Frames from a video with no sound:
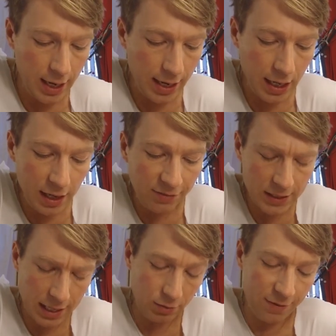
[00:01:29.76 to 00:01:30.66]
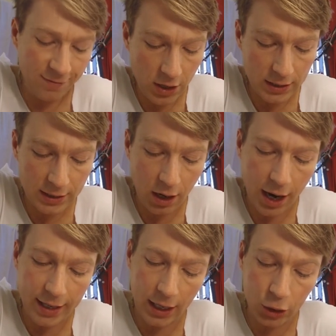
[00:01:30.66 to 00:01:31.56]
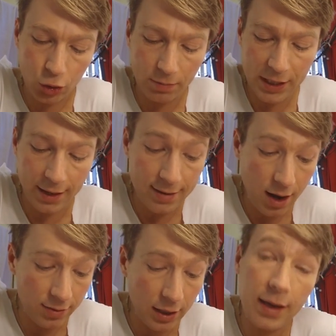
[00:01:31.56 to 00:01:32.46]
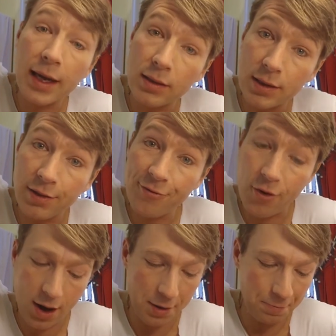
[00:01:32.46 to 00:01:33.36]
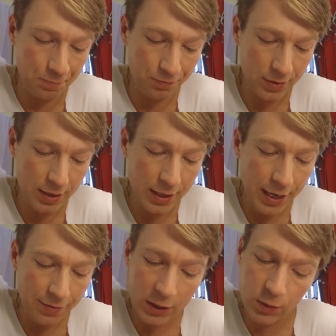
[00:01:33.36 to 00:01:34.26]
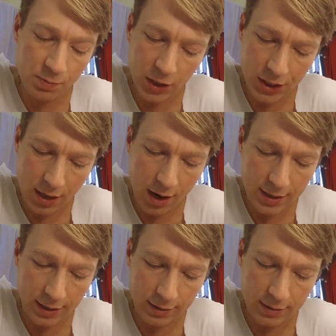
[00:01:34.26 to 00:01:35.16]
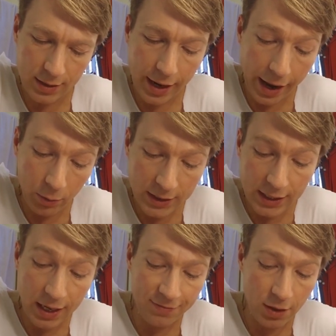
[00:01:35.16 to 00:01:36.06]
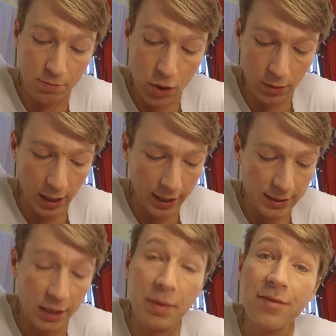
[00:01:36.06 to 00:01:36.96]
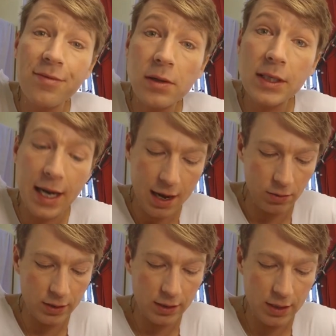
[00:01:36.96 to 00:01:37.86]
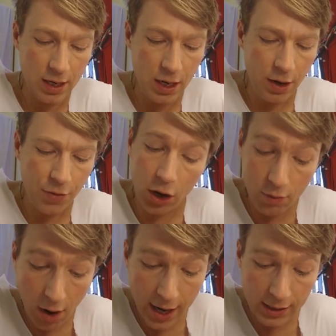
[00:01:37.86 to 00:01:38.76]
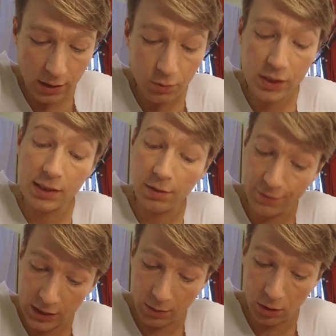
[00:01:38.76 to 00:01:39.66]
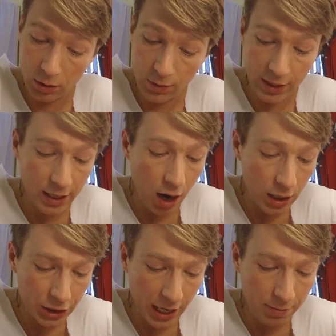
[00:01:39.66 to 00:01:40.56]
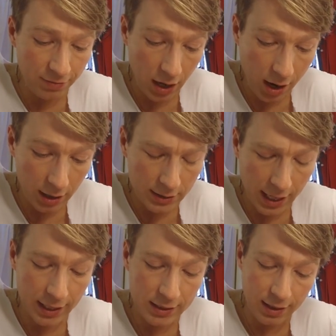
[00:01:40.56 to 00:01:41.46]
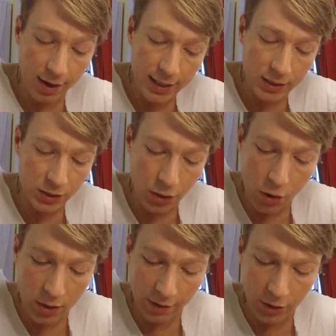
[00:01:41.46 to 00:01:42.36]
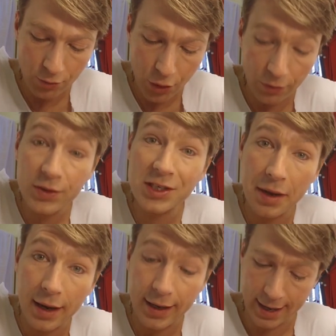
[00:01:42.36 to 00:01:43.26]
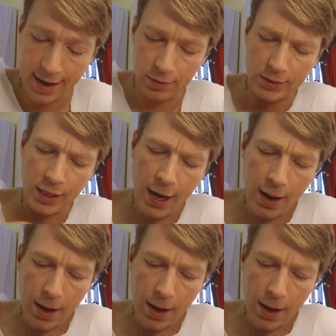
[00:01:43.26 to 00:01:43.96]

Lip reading: He lifted out the first slide and dropped another into the frame. This was much darker. It was as if the moonlight had been filtered out. The horizon was still visible, with the dark shape of the hut and its light snow-covered roof standing out,